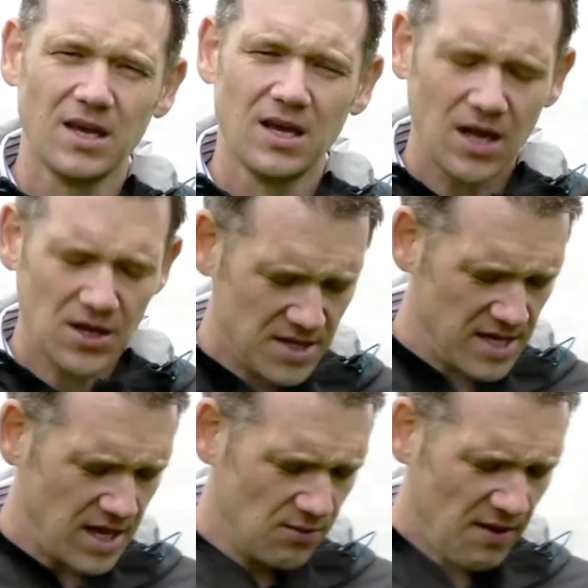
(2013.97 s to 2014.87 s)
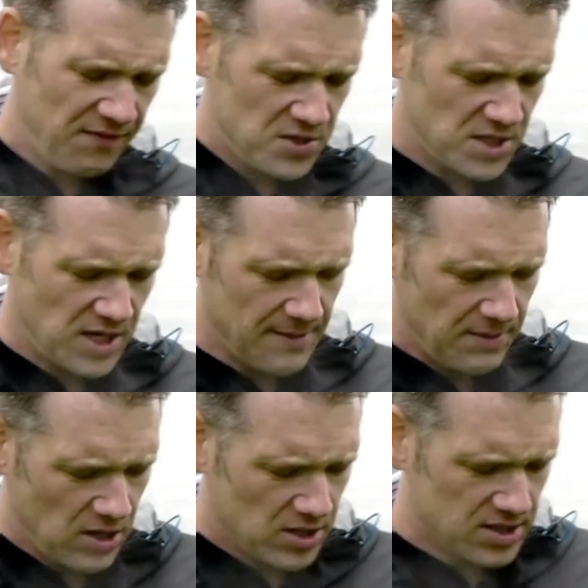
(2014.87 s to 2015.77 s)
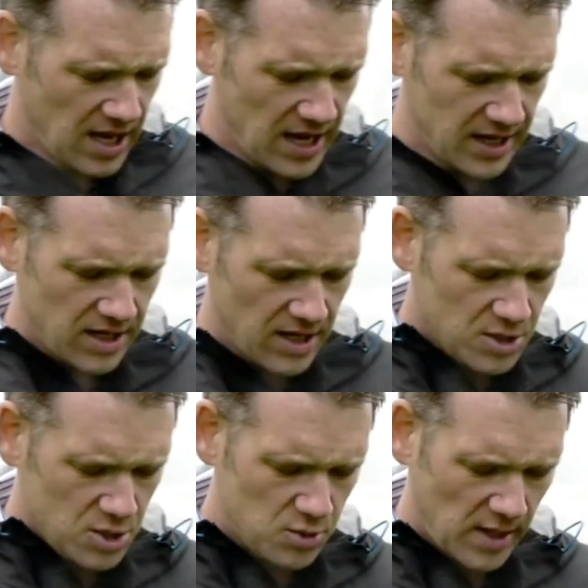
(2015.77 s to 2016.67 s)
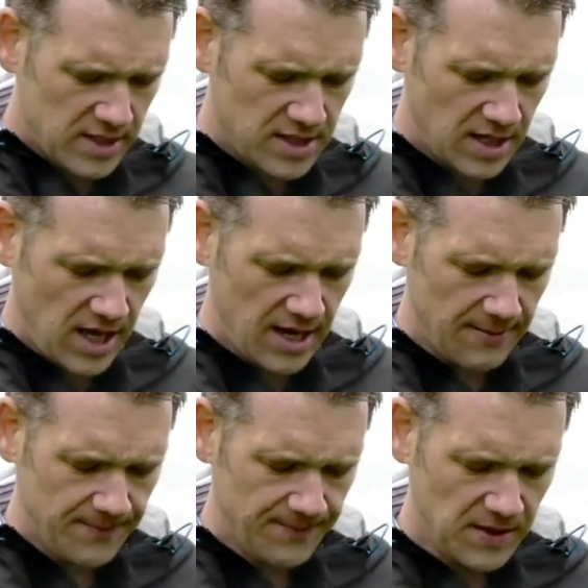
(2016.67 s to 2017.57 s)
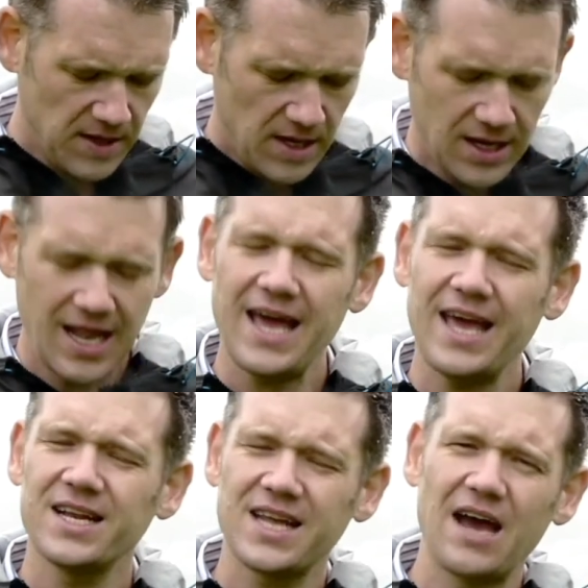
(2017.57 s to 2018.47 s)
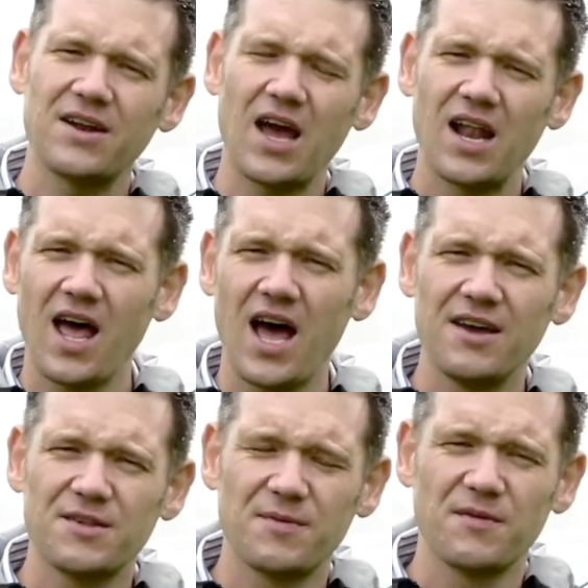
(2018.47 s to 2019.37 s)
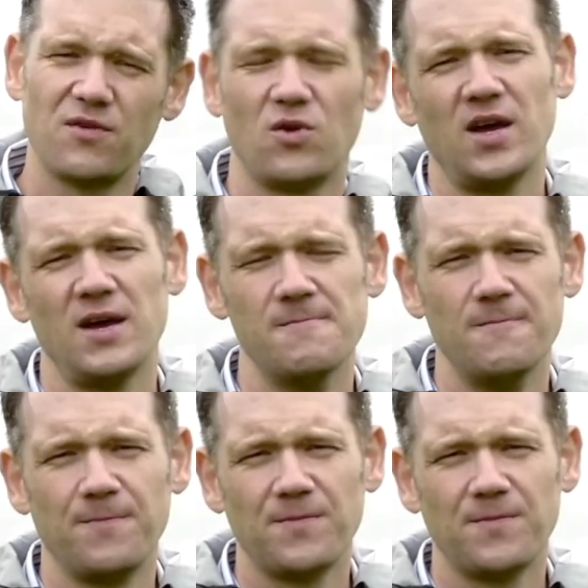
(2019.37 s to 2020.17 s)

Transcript: Now, seeking refuge in him looks like trusting him, laying down our lives before him,